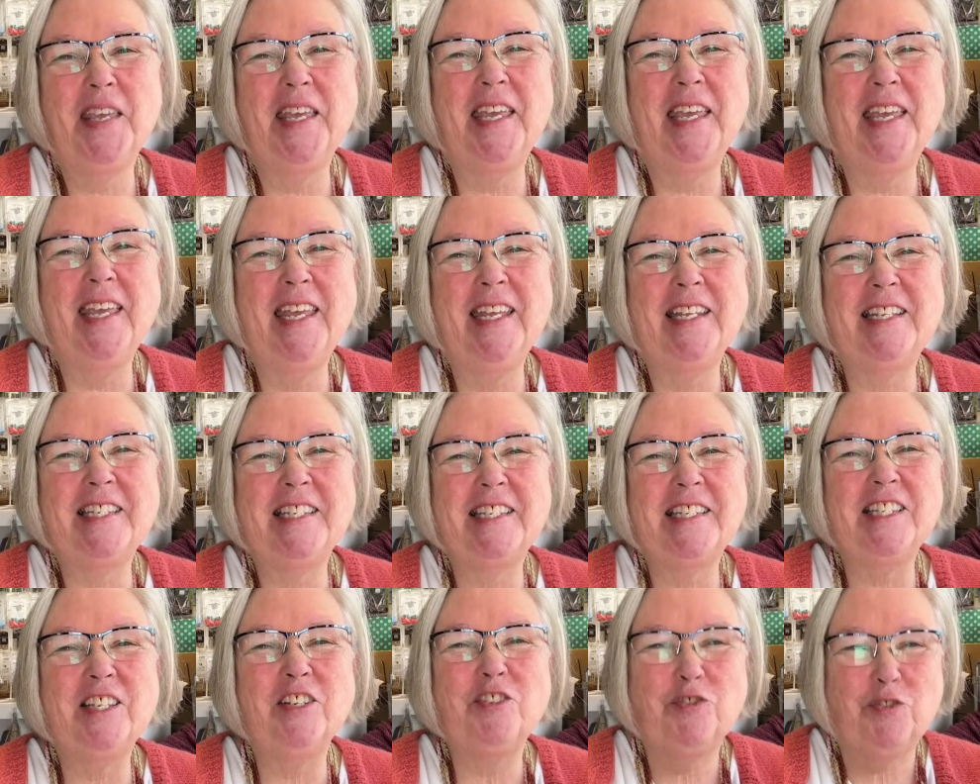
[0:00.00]
it's
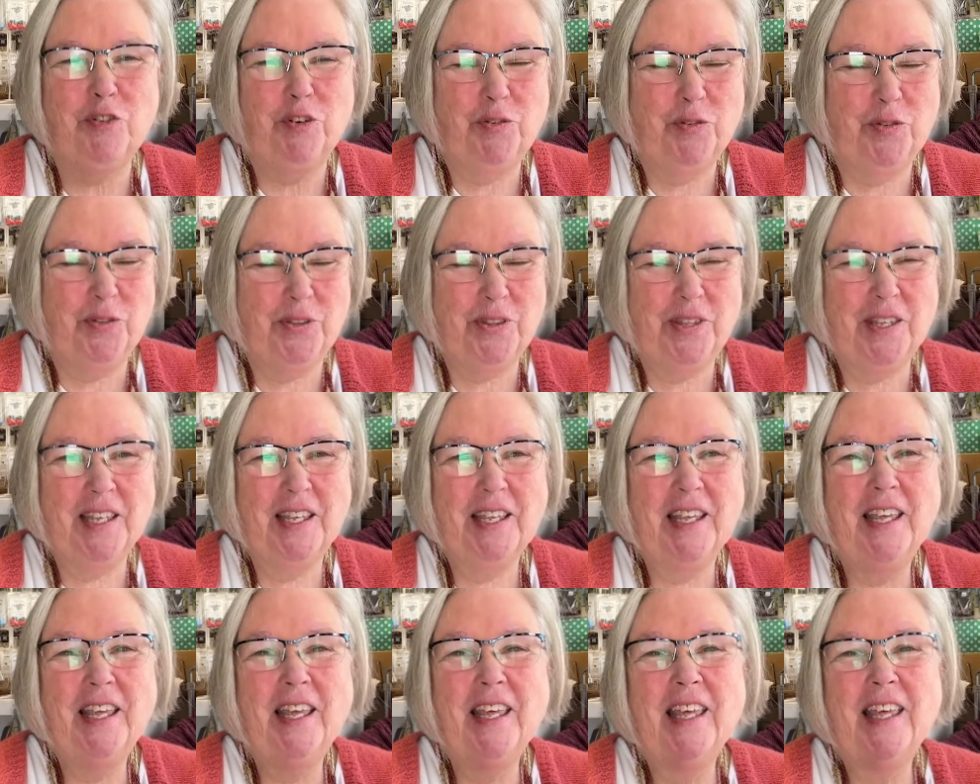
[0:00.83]
the truth.
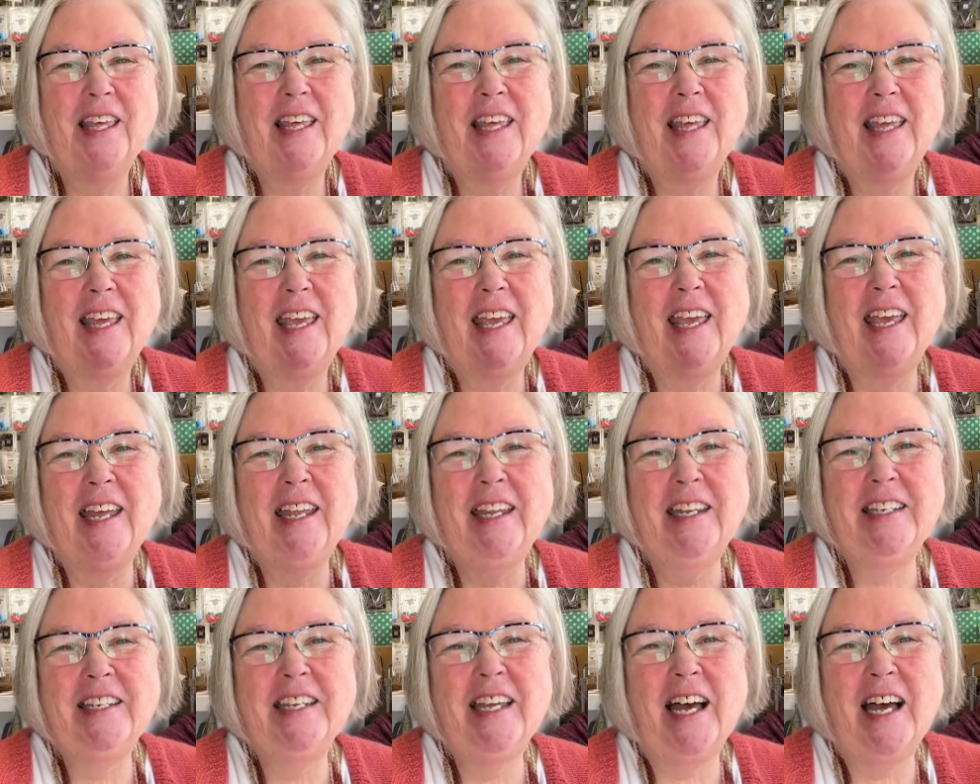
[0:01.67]

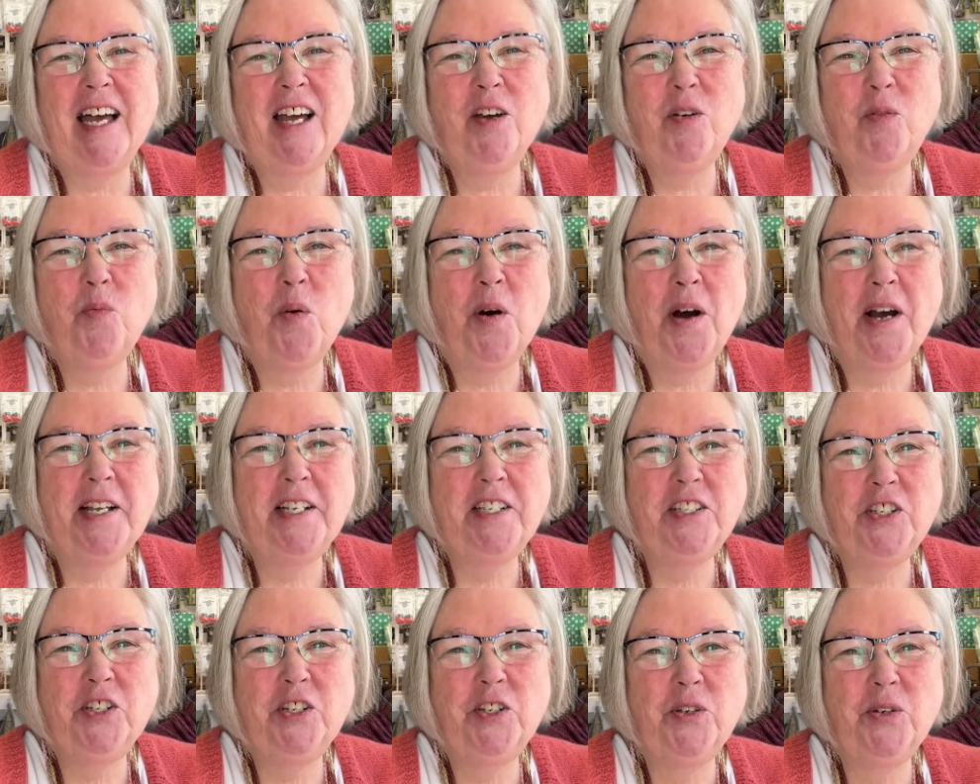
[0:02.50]
And I want
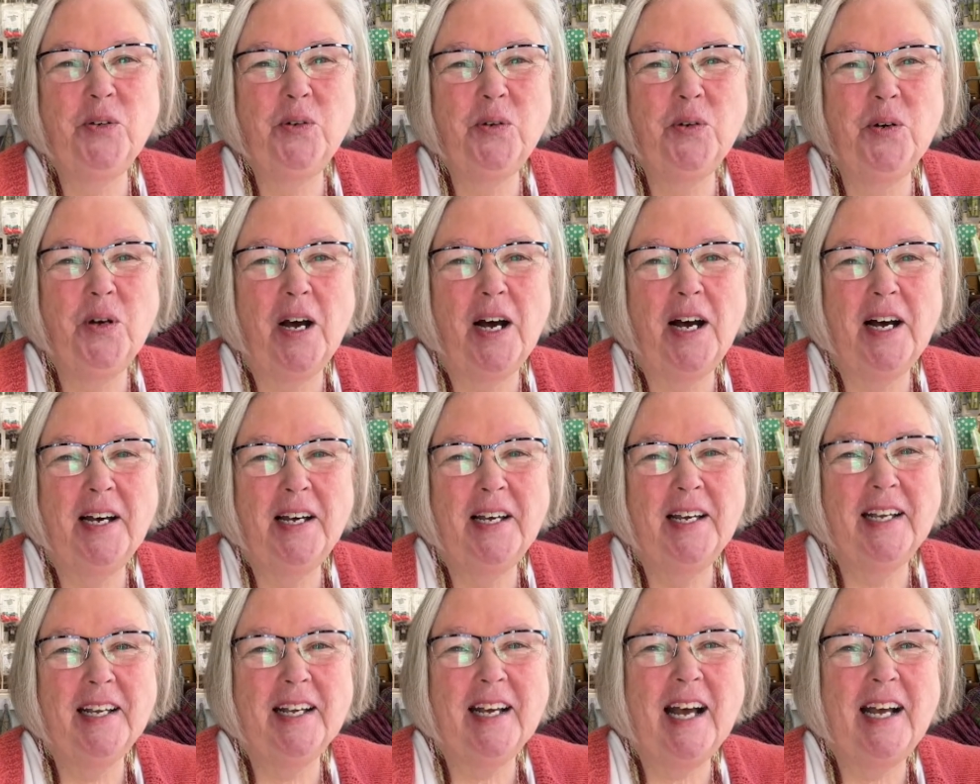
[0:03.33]
to
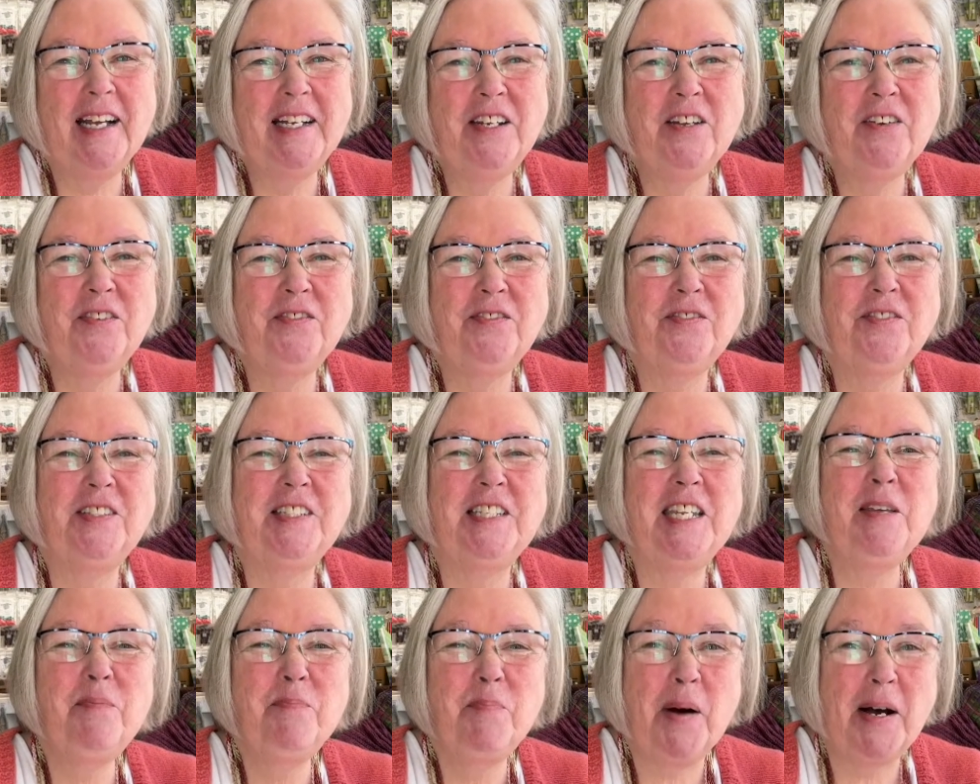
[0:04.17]
kind of
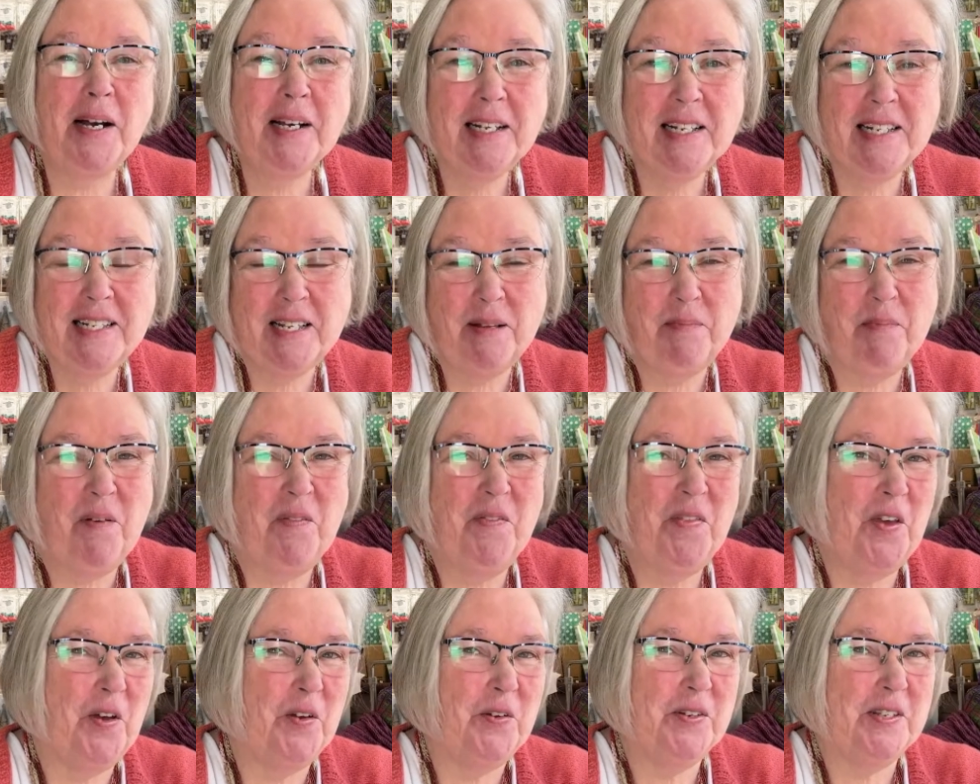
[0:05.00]
debunk some of
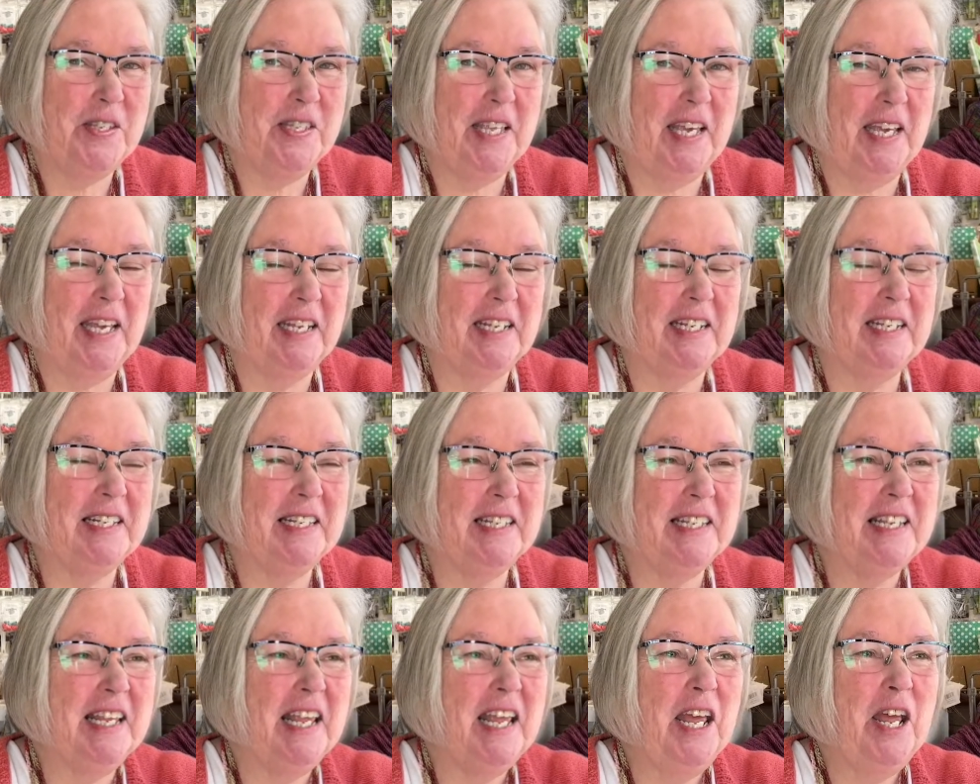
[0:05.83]
those
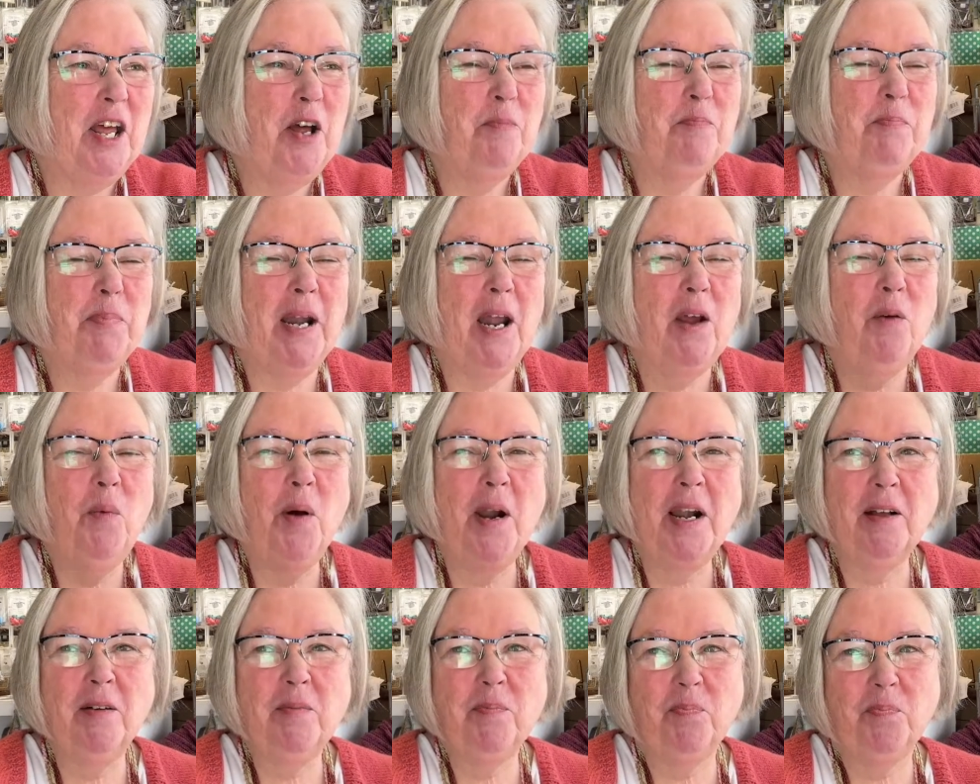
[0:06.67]
things. But I
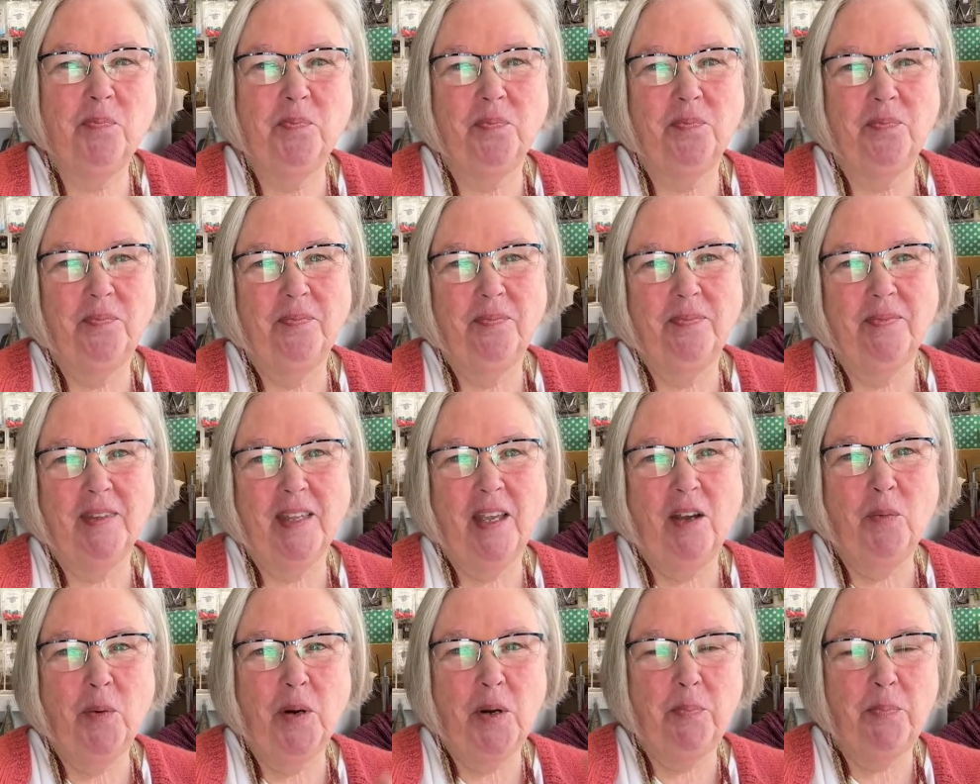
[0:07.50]
want
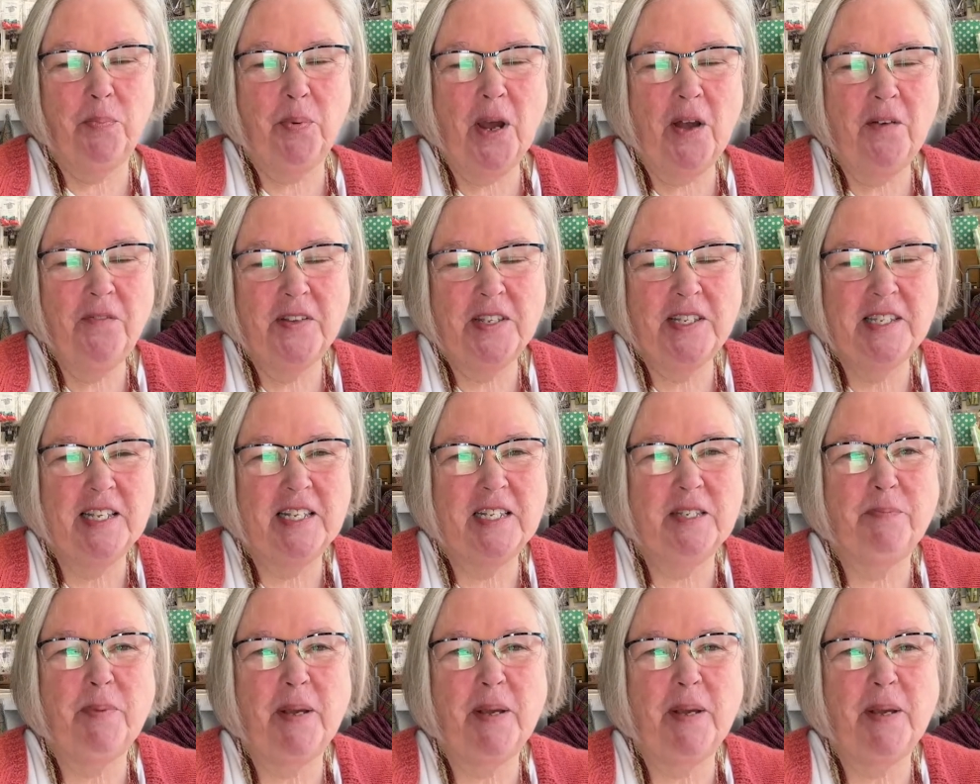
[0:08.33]
to preface this by